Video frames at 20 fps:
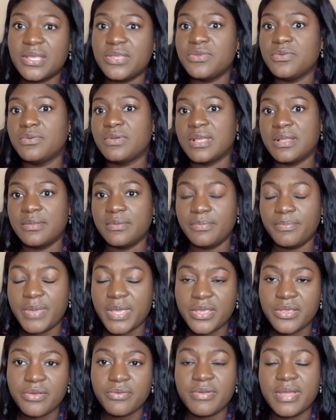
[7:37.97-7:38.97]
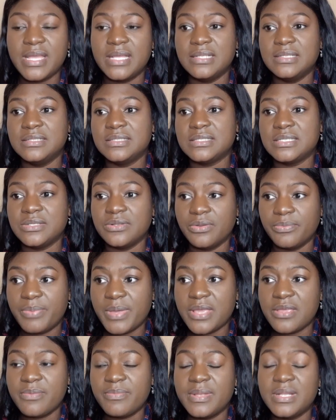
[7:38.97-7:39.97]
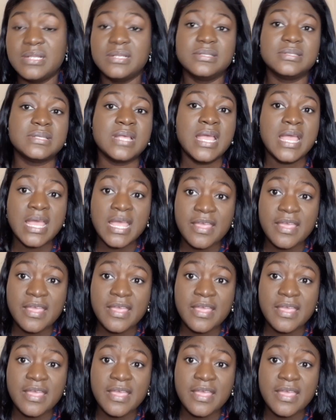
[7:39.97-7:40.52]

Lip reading: You can pay your rent, pay your bills.